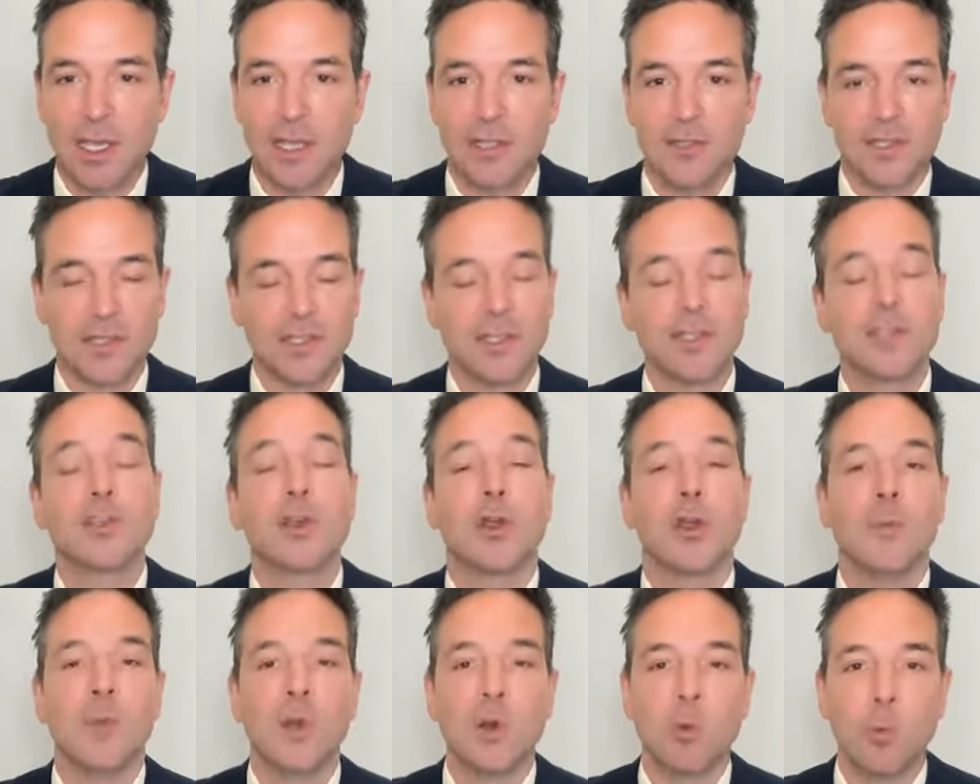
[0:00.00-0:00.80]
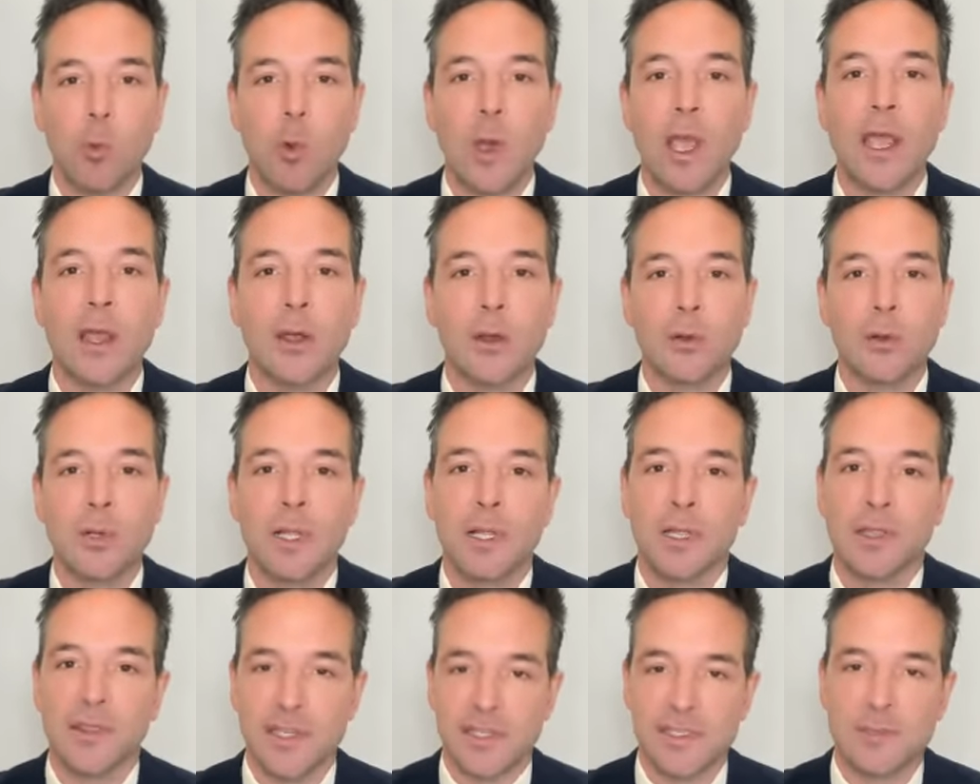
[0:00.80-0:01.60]
to determine where
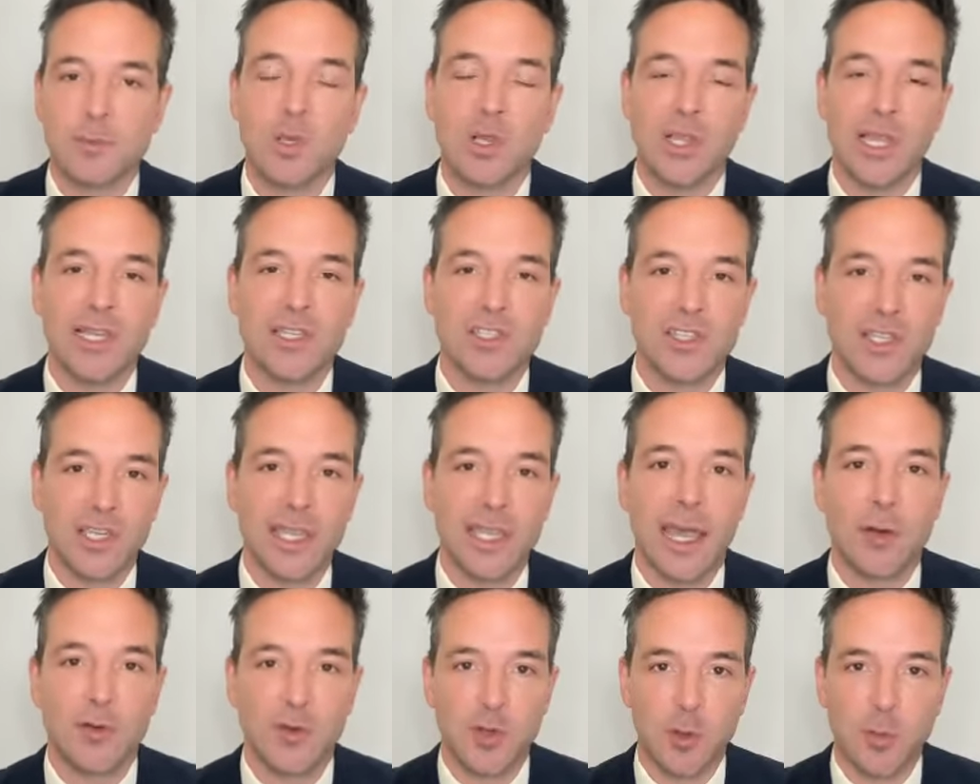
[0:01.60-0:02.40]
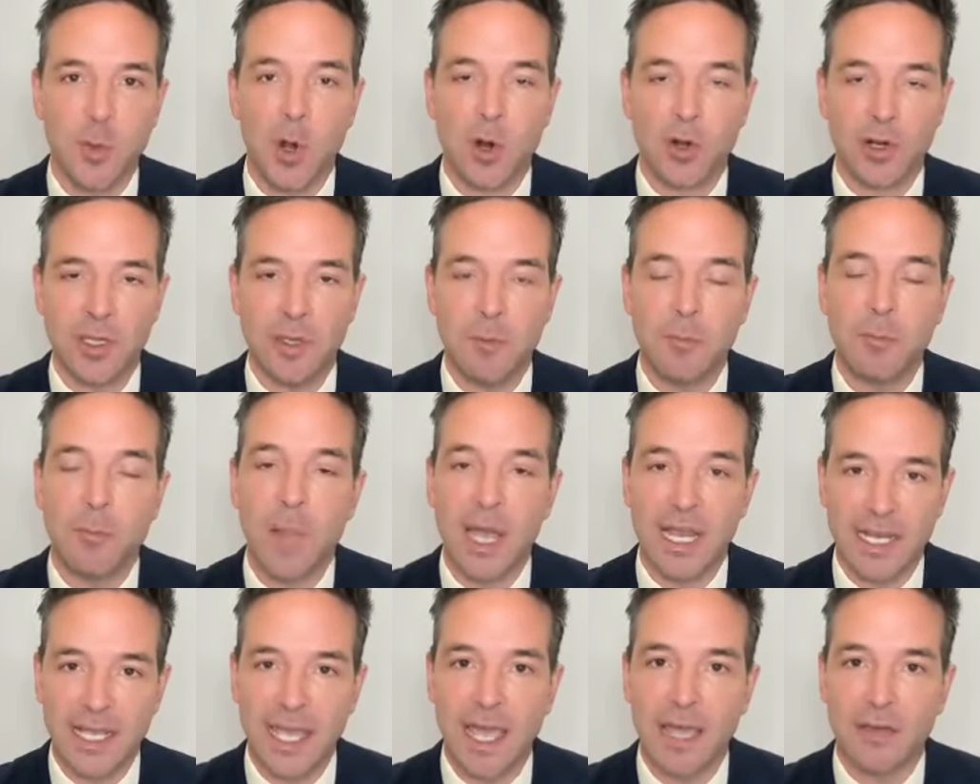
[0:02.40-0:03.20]
this Malaysian counterparty
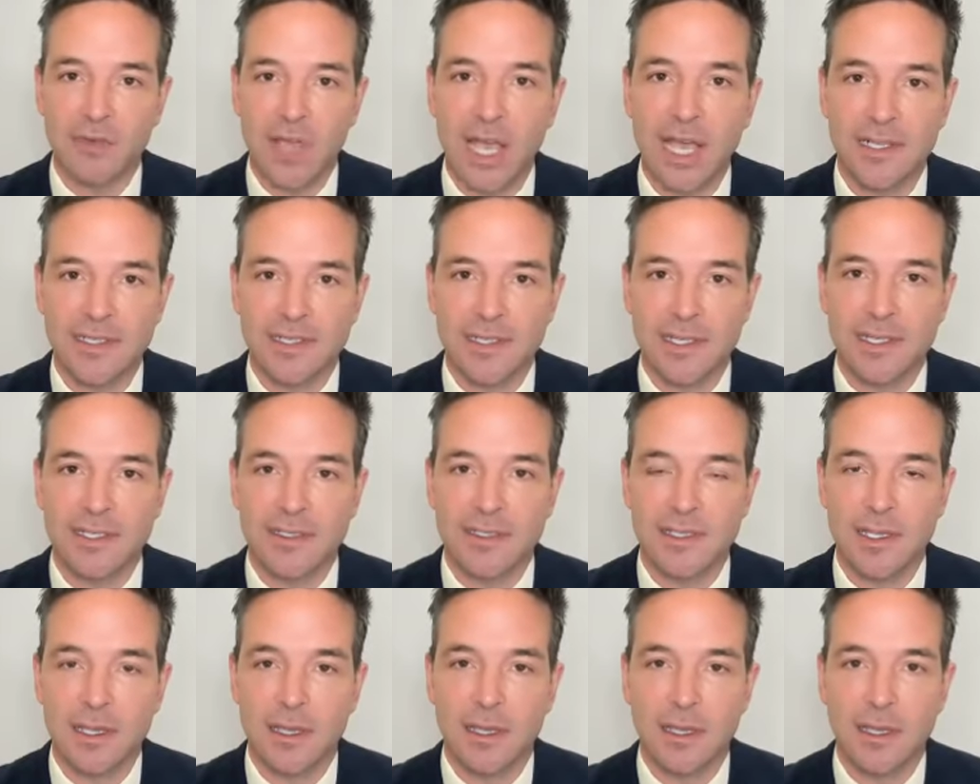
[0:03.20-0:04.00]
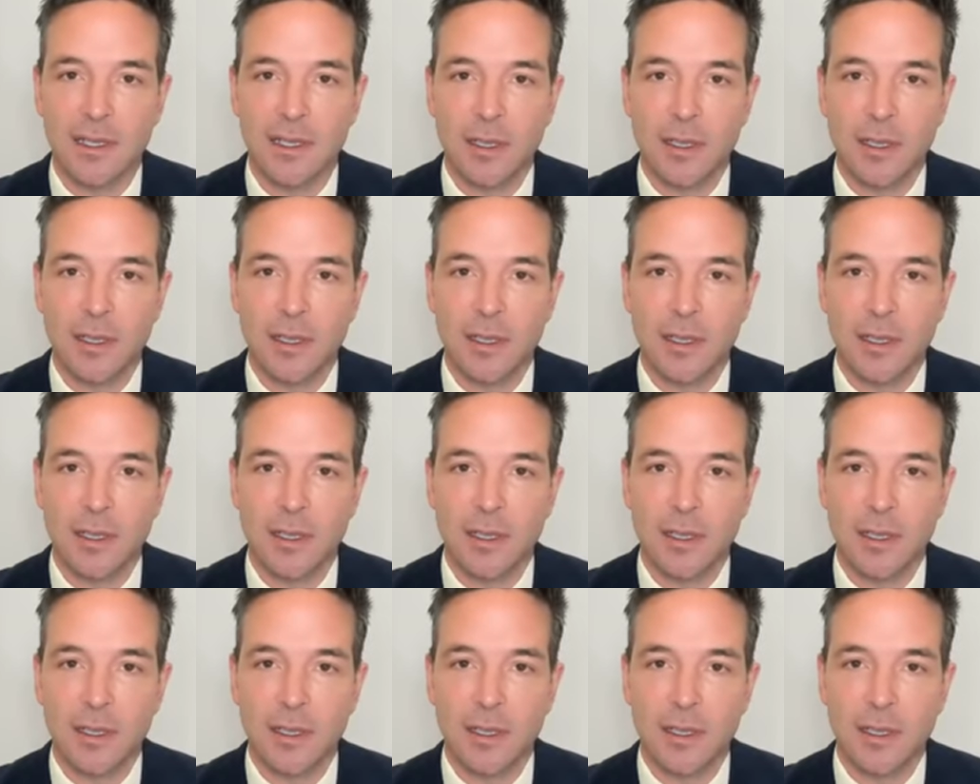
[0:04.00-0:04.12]
might have assets,